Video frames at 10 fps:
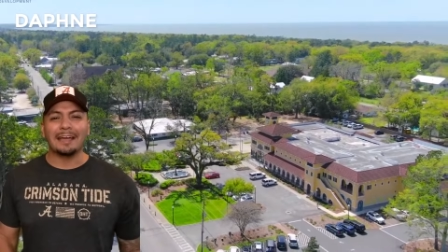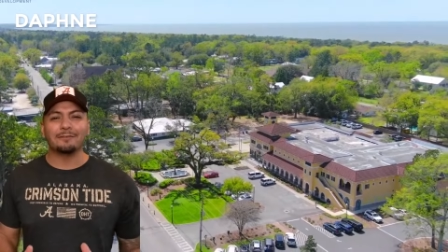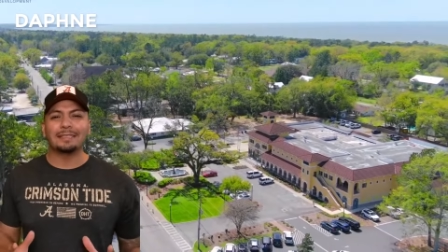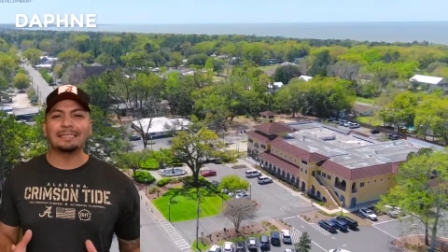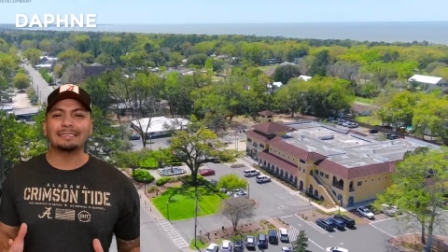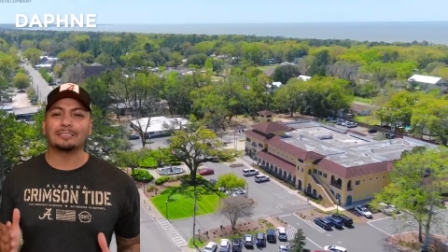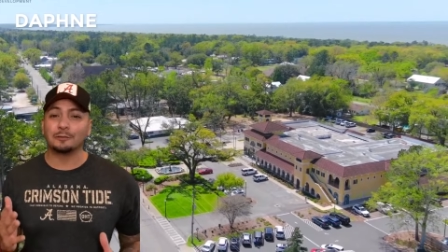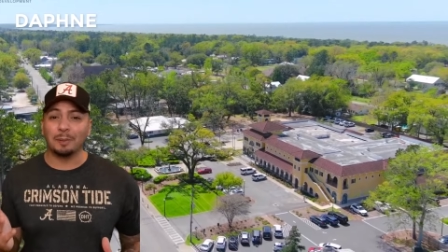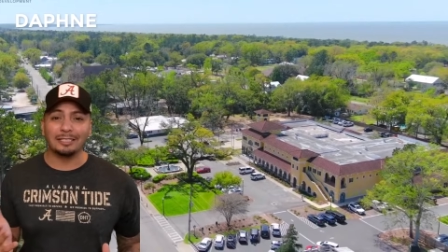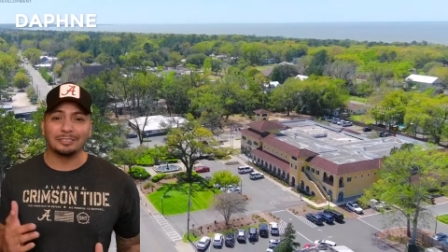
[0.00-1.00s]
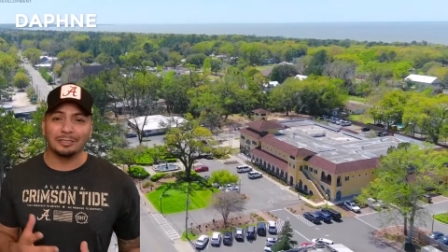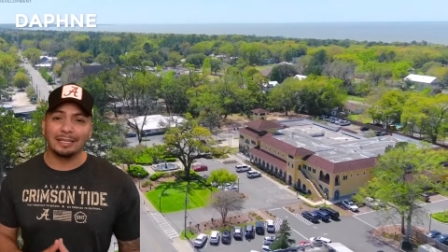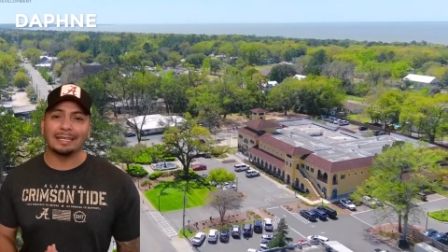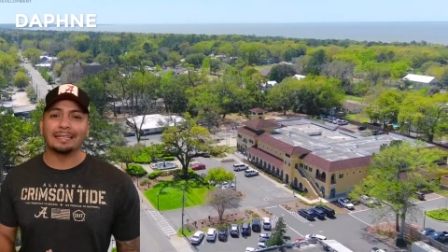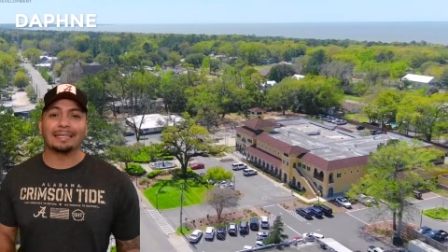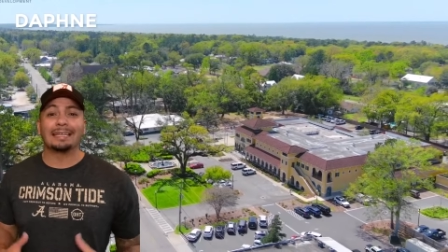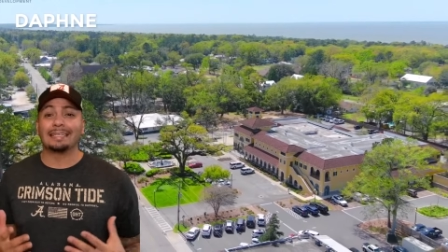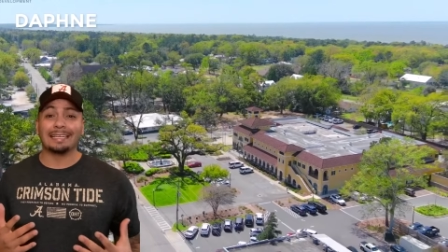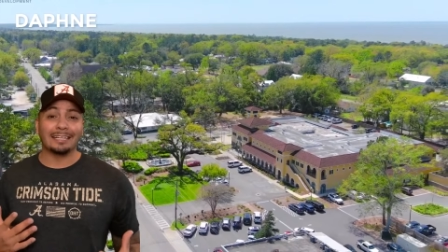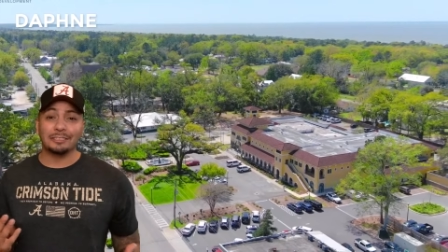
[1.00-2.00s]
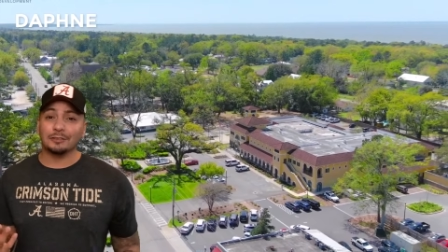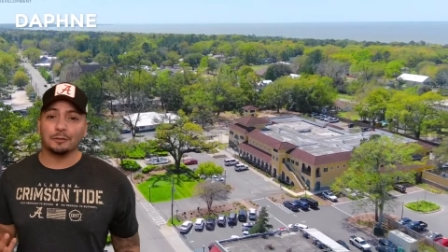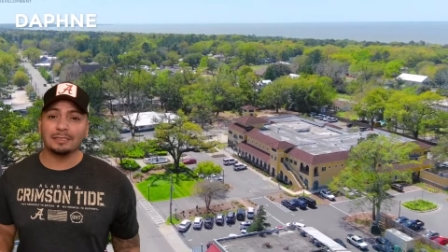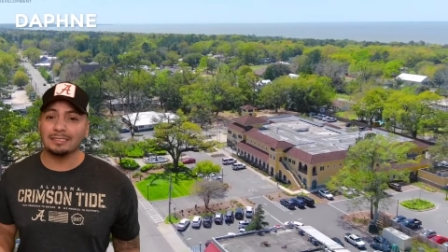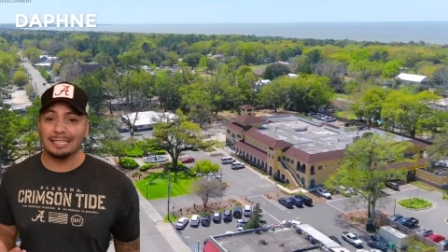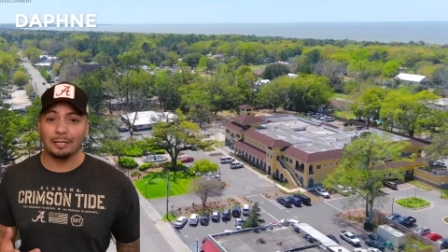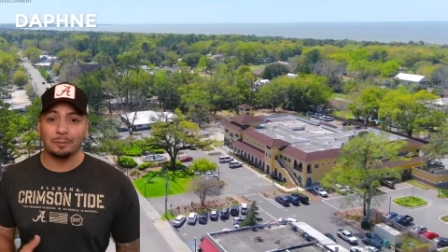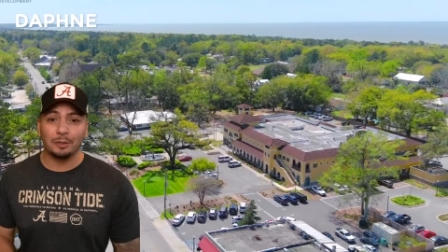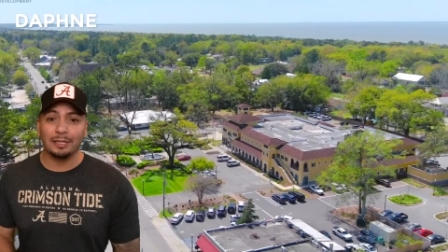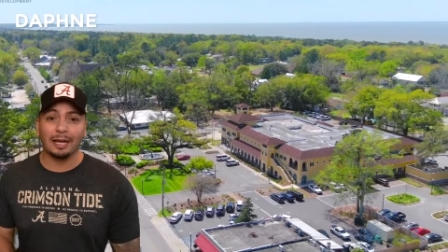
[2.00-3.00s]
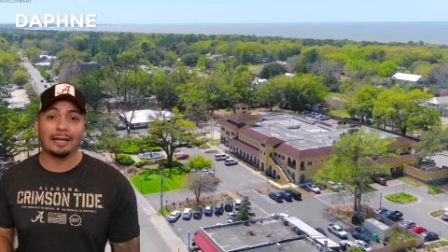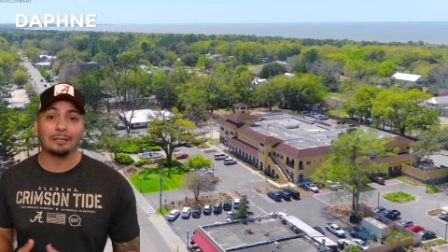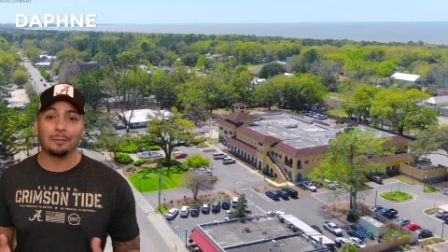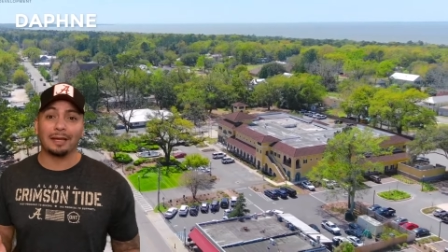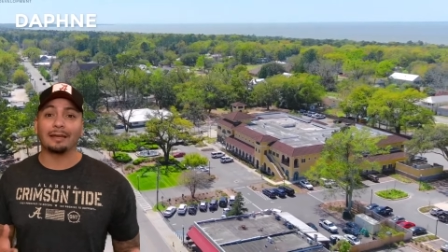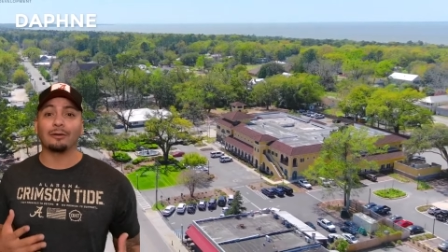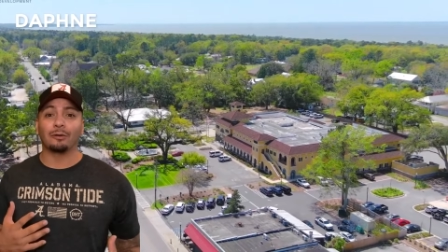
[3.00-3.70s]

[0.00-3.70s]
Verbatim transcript: Daphne is special, and not just for its scenic beauty on the bay